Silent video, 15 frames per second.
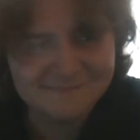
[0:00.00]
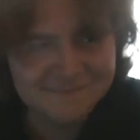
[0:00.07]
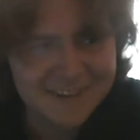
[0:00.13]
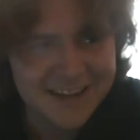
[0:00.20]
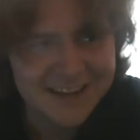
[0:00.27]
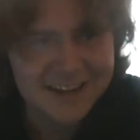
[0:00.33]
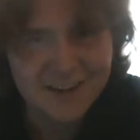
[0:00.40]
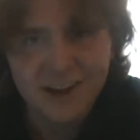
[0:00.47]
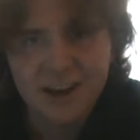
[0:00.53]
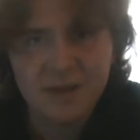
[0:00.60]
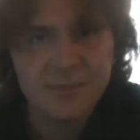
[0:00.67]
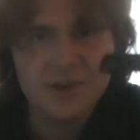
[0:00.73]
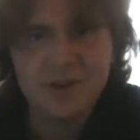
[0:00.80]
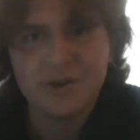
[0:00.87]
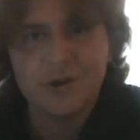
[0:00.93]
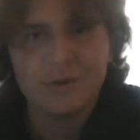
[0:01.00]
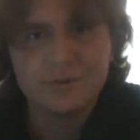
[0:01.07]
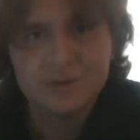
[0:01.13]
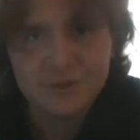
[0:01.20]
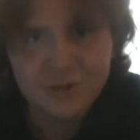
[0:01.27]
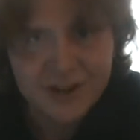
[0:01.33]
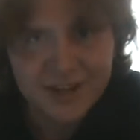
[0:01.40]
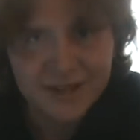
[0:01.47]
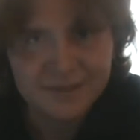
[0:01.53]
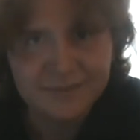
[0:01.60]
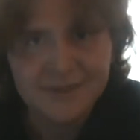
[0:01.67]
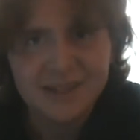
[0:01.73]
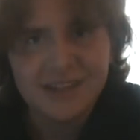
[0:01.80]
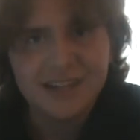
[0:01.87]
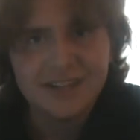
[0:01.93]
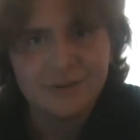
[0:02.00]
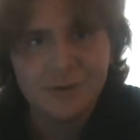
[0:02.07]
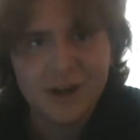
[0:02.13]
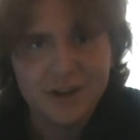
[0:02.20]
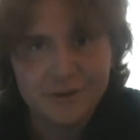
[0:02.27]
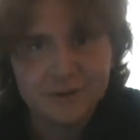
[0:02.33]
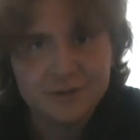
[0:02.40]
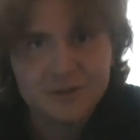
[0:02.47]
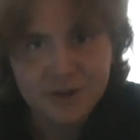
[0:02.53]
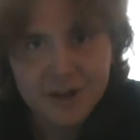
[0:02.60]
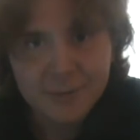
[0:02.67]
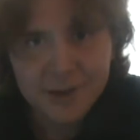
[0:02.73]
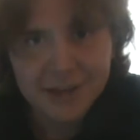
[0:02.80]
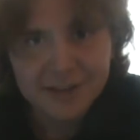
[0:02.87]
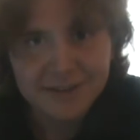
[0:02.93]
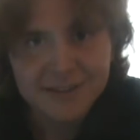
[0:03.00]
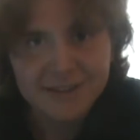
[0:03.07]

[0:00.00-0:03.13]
getting caught up in your own dream while you're dreaming